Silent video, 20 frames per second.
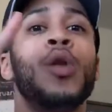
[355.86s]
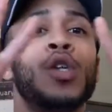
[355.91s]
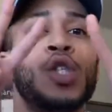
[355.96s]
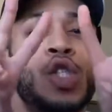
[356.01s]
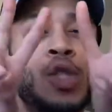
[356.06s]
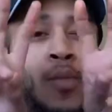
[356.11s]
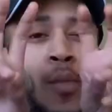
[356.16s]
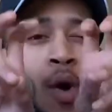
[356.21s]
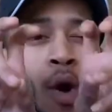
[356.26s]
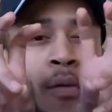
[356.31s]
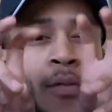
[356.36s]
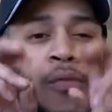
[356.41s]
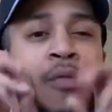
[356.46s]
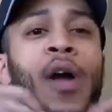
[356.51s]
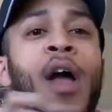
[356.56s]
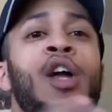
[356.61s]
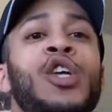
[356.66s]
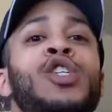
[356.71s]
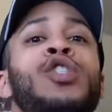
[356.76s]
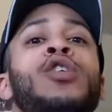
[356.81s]
a small
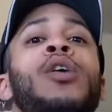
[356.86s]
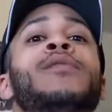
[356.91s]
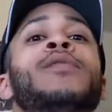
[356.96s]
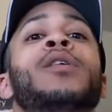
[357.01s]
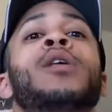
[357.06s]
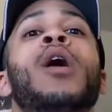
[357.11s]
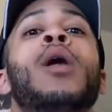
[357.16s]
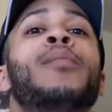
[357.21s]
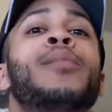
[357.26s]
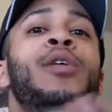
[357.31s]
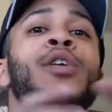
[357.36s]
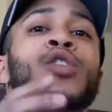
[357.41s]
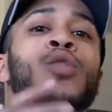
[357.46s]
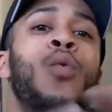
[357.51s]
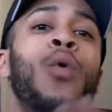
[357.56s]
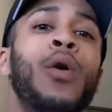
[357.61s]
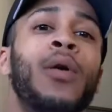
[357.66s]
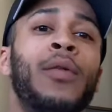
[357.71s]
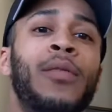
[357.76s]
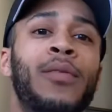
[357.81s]
fraction of the company's
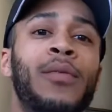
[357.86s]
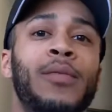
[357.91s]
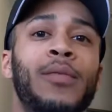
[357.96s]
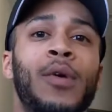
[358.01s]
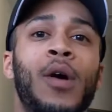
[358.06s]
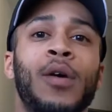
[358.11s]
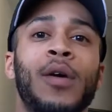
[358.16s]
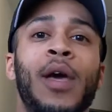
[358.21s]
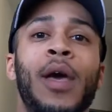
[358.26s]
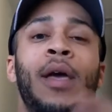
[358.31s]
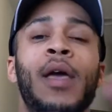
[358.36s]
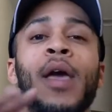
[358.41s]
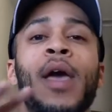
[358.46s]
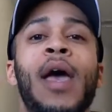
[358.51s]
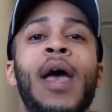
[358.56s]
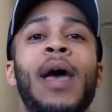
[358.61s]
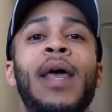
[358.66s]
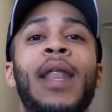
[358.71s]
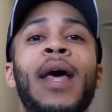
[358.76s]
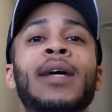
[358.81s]
worth, okay?
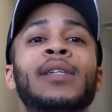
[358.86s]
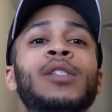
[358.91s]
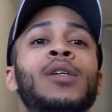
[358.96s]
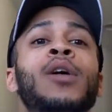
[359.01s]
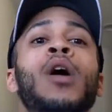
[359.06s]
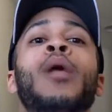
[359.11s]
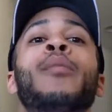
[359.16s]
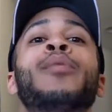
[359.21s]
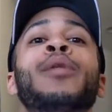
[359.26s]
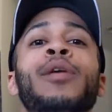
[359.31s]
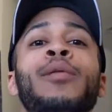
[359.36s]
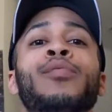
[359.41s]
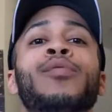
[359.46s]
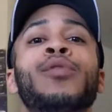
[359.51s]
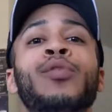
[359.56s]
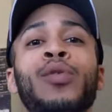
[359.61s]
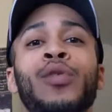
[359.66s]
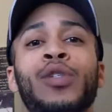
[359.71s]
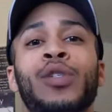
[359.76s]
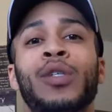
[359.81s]
And as the company
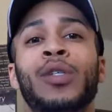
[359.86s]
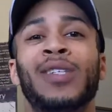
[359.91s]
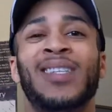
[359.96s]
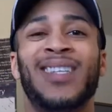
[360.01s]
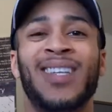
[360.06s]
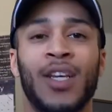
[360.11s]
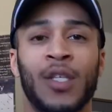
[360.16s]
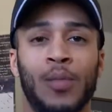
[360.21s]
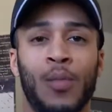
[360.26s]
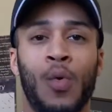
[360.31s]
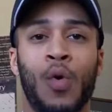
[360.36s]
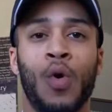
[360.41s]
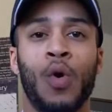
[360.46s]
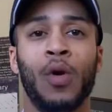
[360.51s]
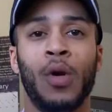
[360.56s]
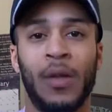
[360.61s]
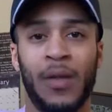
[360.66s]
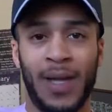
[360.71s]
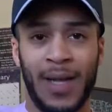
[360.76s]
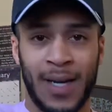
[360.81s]
produces and does more
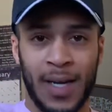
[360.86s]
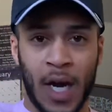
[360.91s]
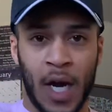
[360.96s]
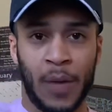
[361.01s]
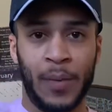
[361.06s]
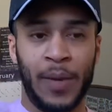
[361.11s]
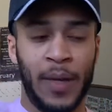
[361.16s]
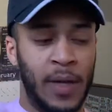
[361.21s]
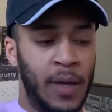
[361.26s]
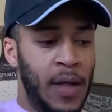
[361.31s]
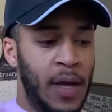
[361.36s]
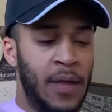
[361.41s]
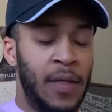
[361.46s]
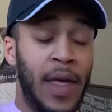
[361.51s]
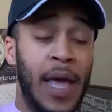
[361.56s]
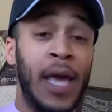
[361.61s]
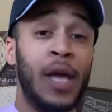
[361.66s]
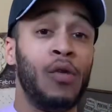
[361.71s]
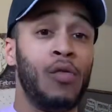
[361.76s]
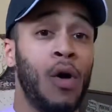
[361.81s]
in the economy and
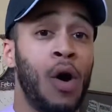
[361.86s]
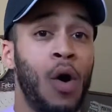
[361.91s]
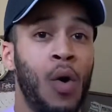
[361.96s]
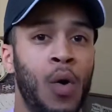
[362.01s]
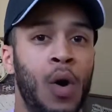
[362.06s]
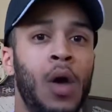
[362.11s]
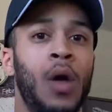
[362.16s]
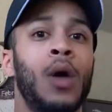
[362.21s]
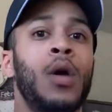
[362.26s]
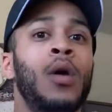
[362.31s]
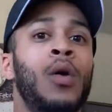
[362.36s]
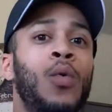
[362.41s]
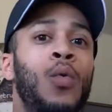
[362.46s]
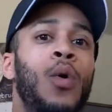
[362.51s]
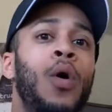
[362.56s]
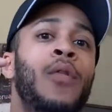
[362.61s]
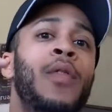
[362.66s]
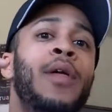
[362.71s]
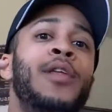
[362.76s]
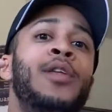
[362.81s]
they grow,
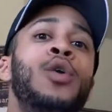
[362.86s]
well, then